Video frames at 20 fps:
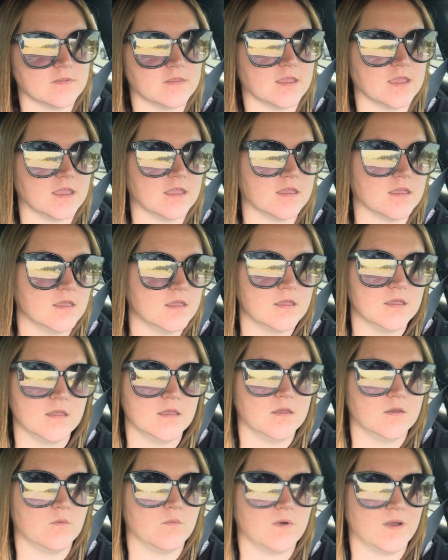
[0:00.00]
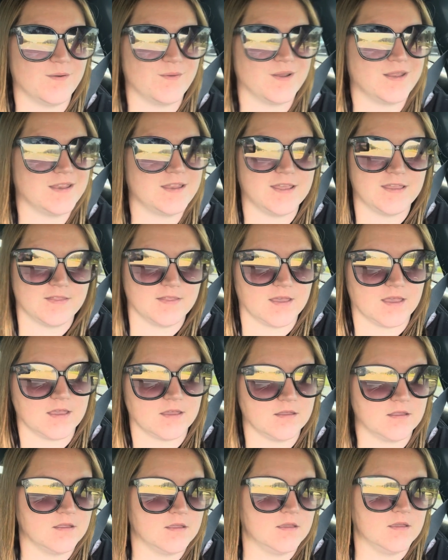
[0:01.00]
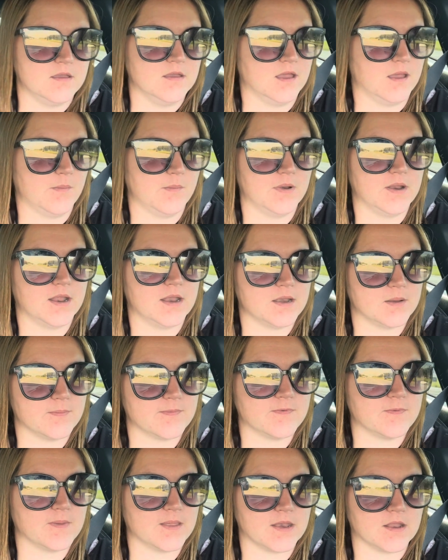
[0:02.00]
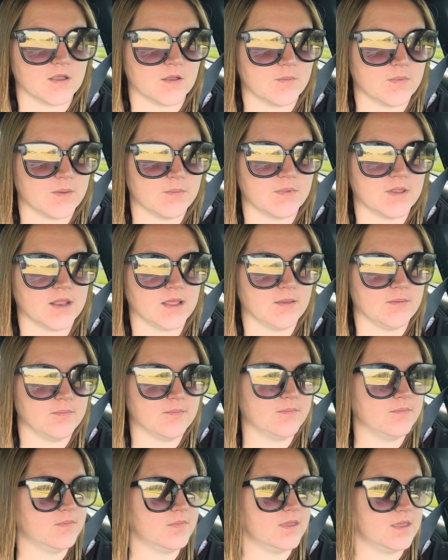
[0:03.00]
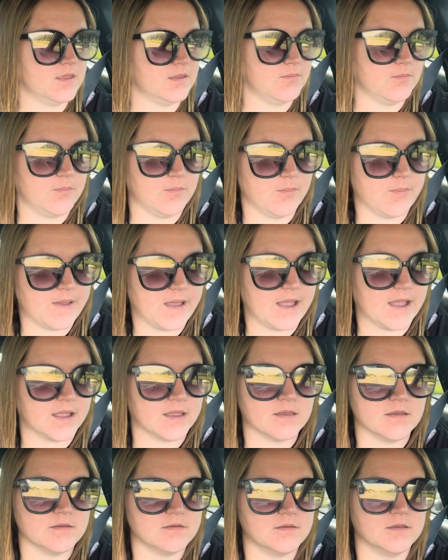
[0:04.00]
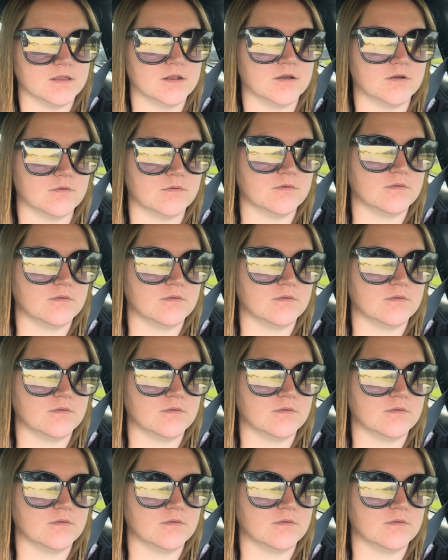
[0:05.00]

Like, why would I take that? I'm going to end up spending all my money back, you know,